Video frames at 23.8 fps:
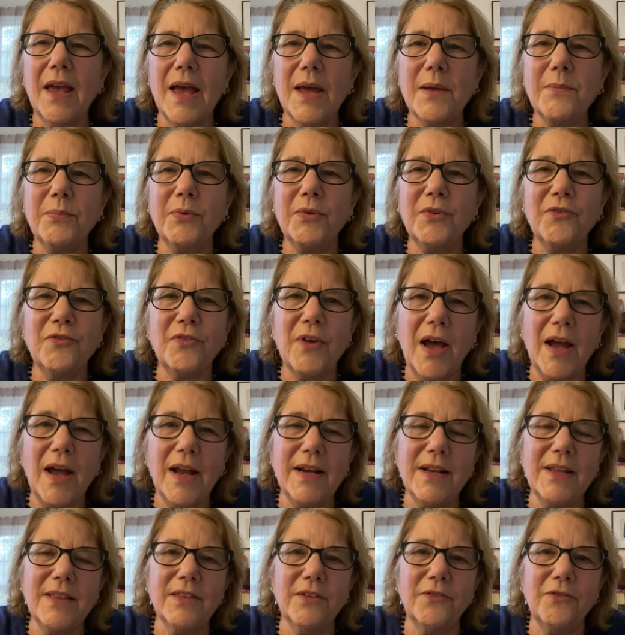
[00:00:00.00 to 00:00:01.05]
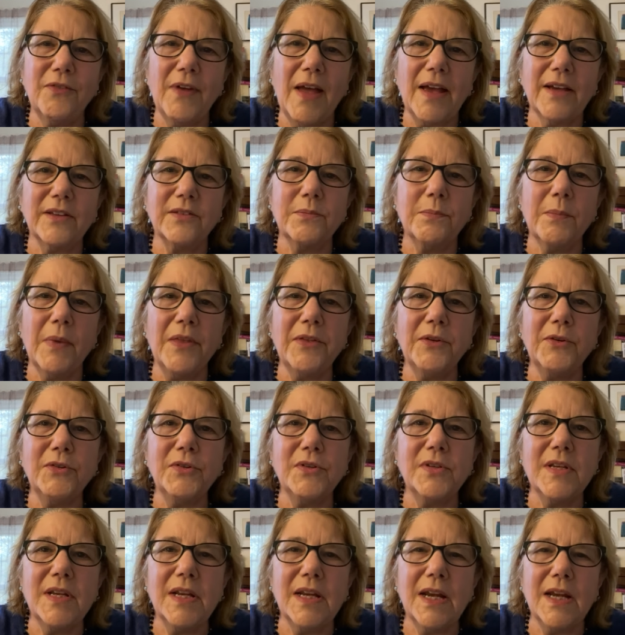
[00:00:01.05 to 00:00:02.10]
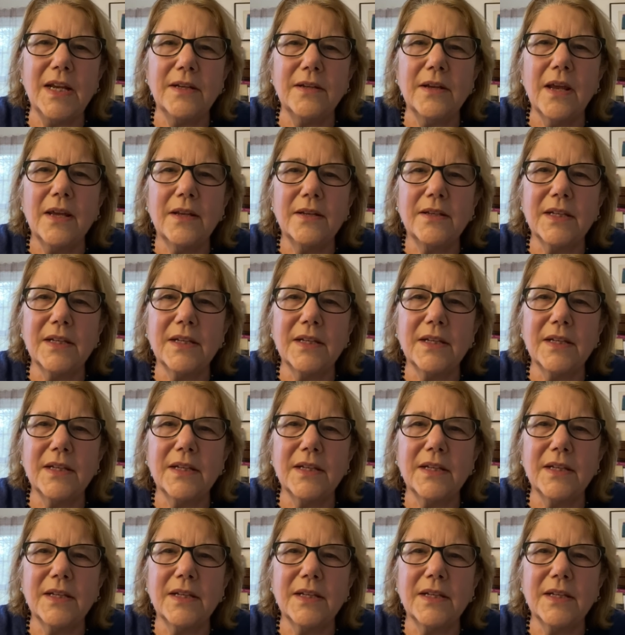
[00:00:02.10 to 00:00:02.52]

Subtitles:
and providing the facts mothers need